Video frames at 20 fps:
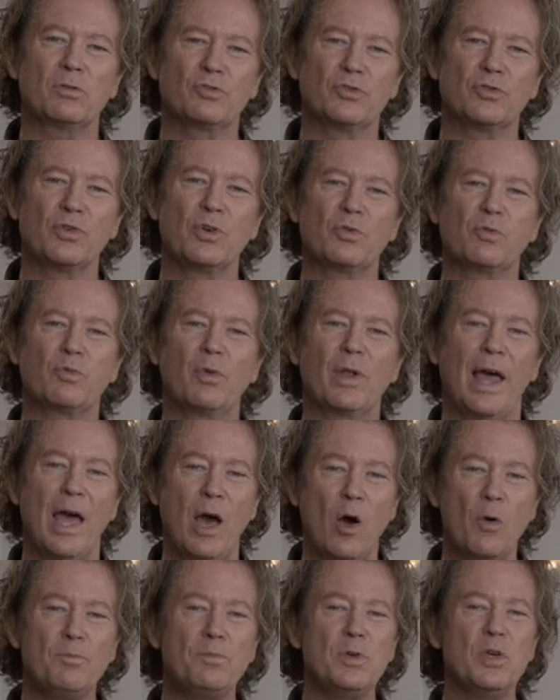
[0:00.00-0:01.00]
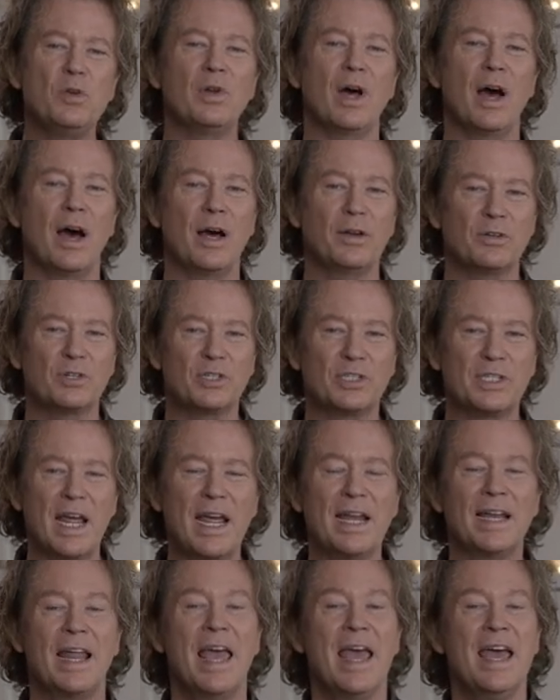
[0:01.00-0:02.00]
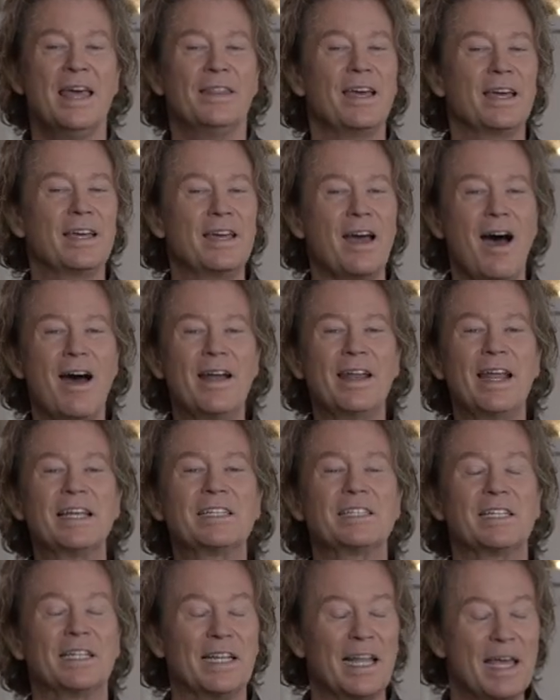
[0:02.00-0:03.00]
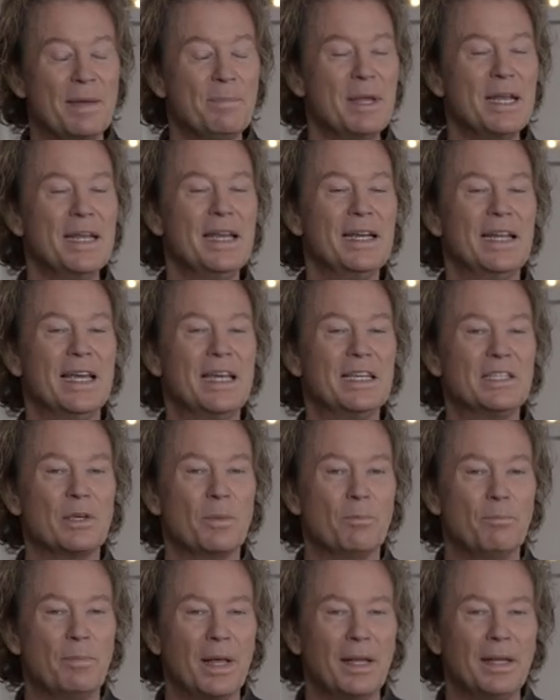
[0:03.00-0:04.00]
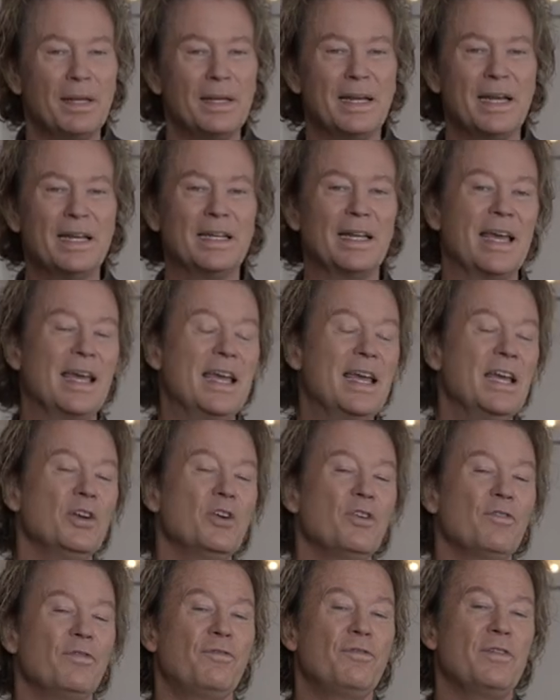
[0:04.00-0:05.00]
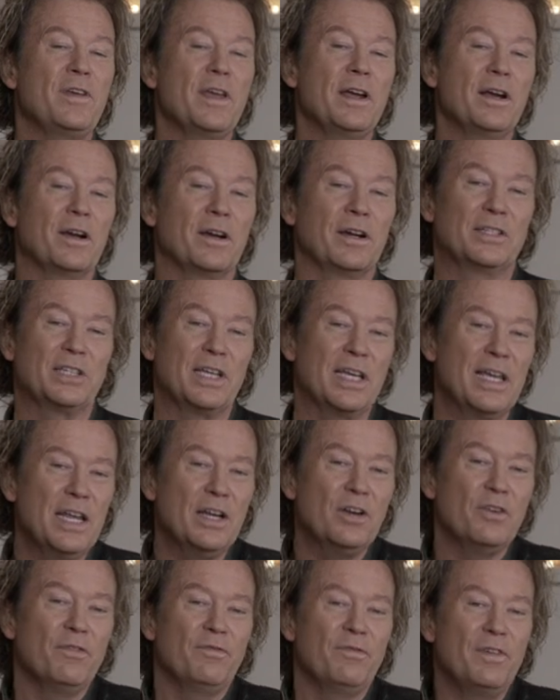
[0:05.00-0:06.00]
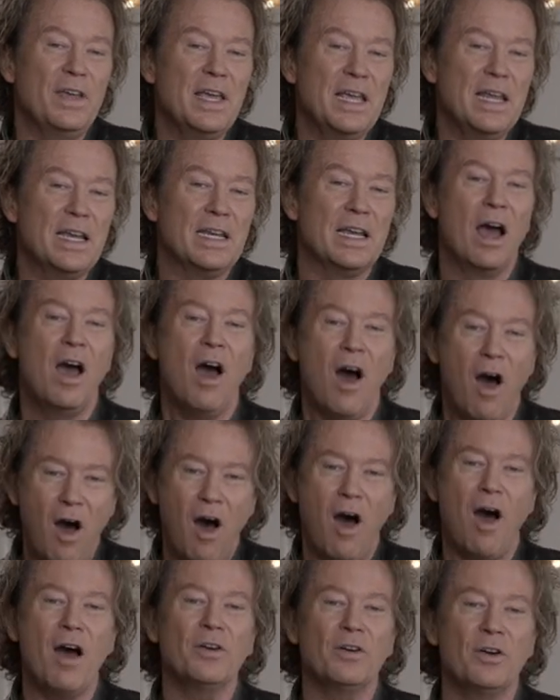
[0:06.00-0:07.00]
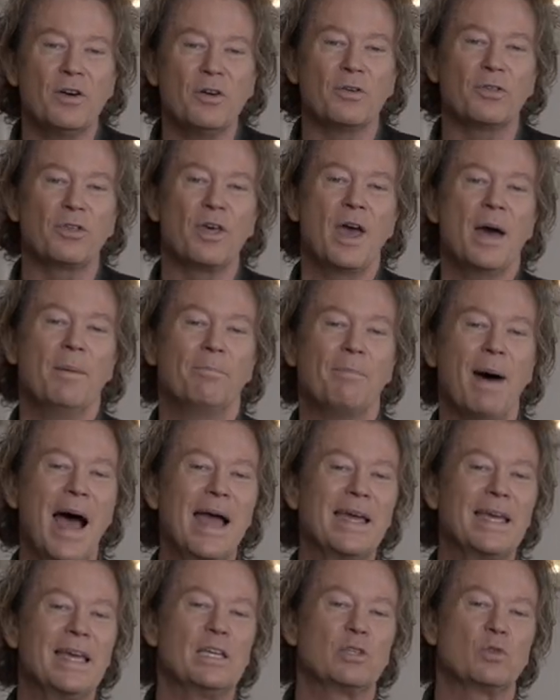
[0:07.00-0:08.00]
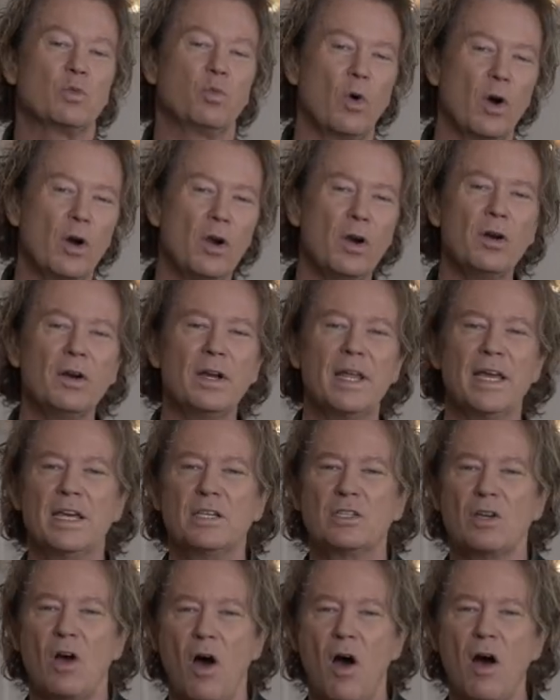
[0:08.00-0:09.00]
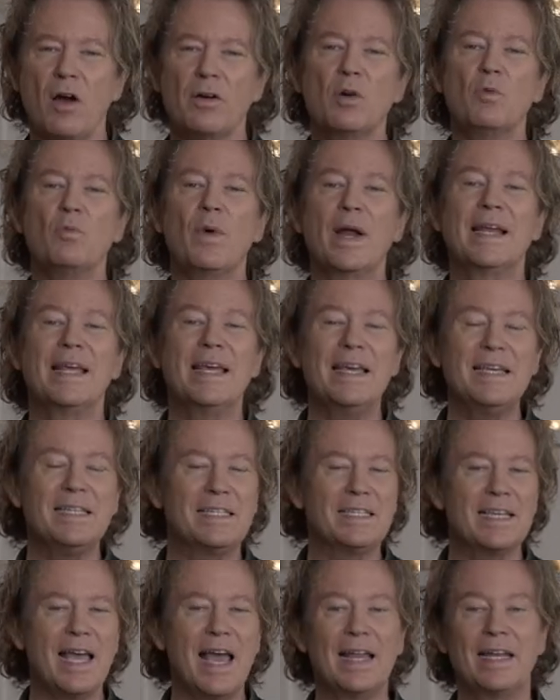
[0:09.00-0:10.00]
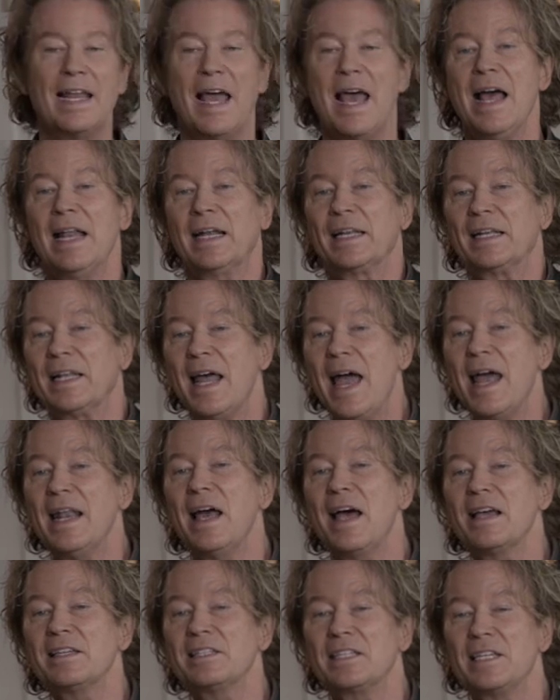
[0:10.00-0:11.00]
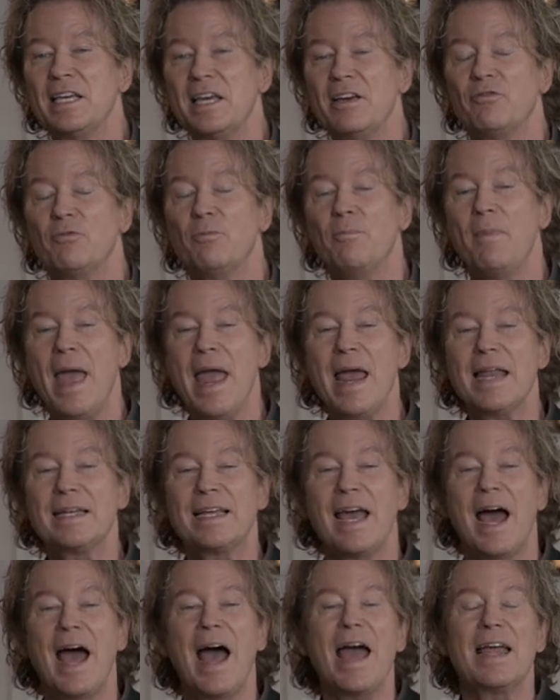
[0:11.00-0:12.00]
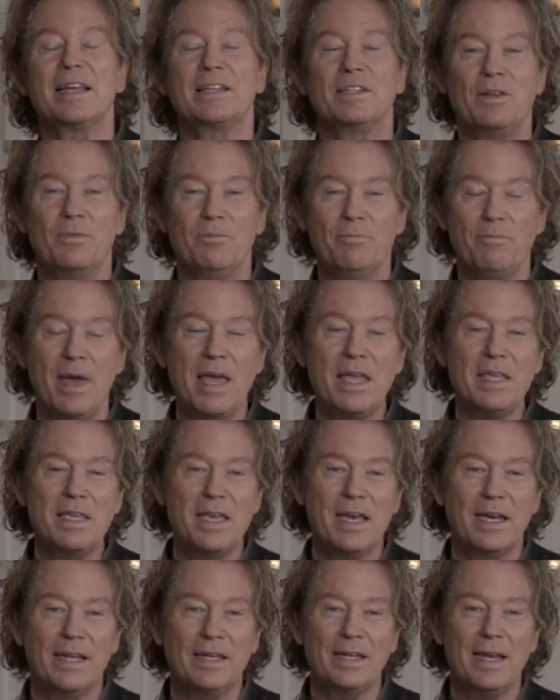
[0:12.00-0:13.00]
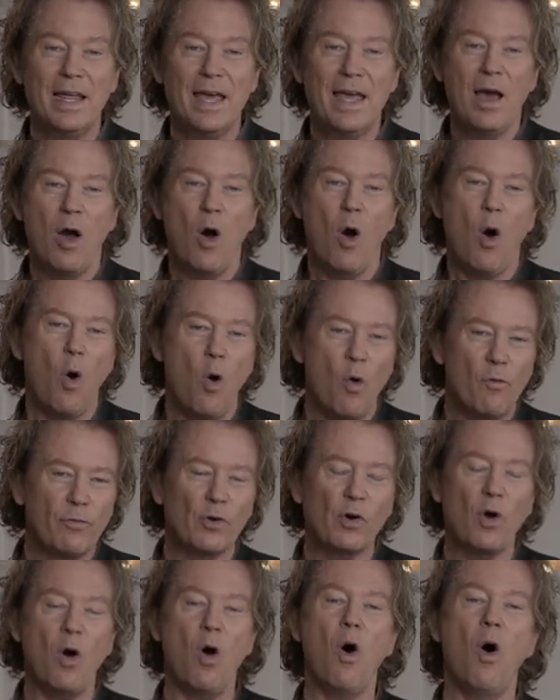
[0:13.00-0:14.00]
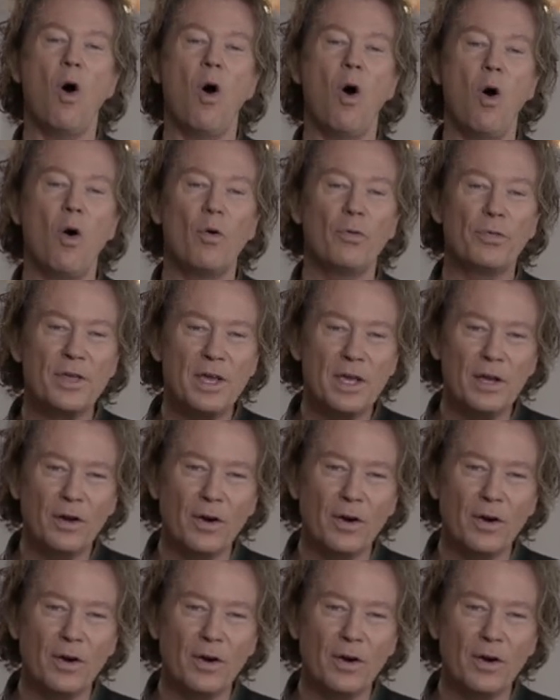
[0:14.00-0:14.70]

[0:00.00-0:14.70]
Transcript: truth will help you to understand that God has limited his ability to interfere, to intervene on earth by his word, his honor, when he said, Let us give mankind dominion over all the